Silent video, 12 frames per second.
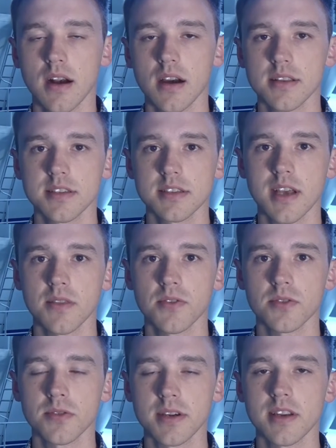Uh, this is not
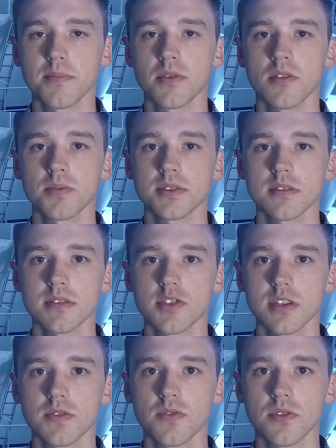for training purposes,
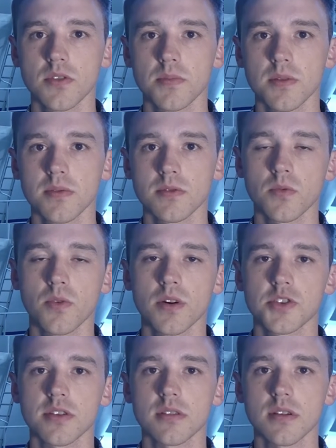just for you people to
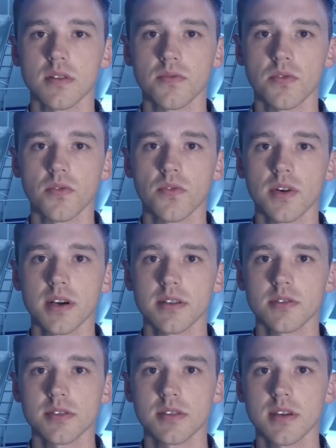watch and, and for
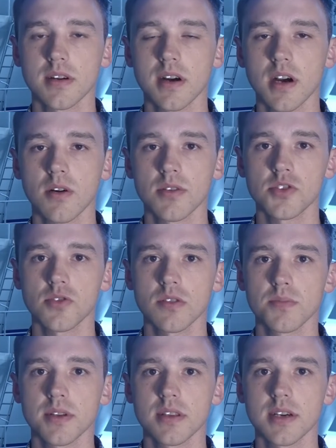fun to see how it should
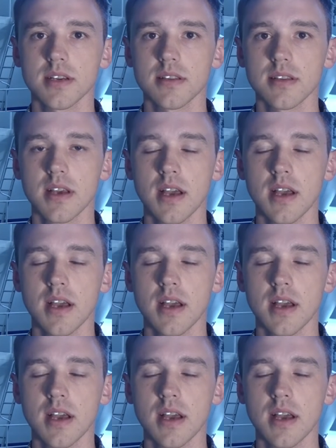be done